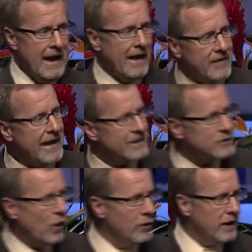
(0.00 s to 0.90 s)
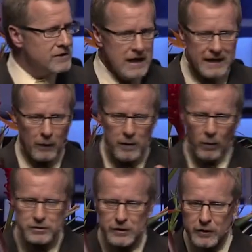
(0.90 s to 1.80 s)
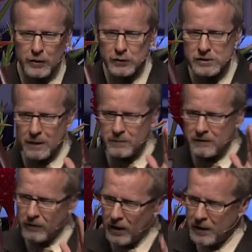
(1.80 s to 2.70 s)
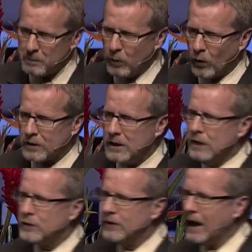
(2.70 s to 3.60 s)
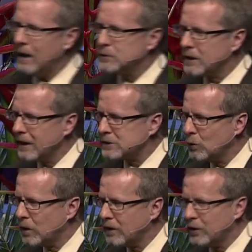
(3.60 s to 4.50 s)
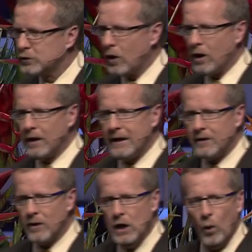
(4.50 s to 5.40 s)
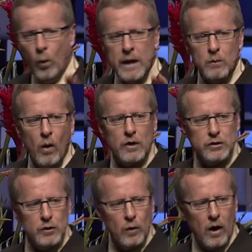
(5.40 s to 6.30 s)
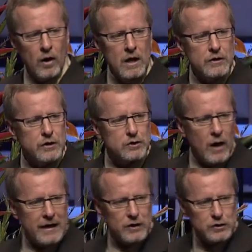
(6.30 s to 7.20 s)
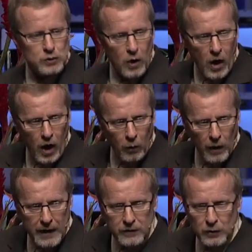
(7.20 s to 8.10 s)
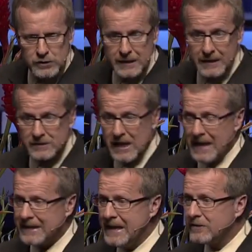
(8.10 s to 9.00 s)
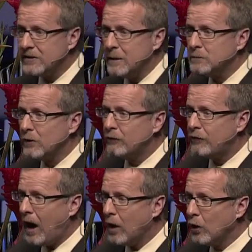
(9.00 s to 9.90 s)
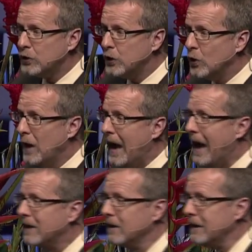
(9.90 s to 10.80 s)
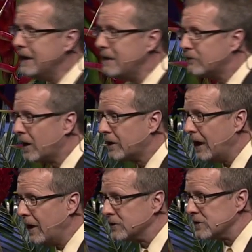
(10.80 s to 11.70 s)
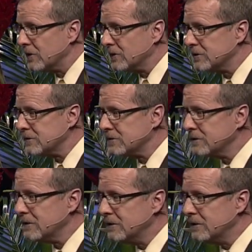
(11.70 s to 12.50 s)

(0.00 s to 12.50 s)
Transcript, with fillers: And they had told us, now we want you to do something very important to the object lesson we're going to draw later. We want you all to try to draw away those kids, get them to follow you and leave their counselors.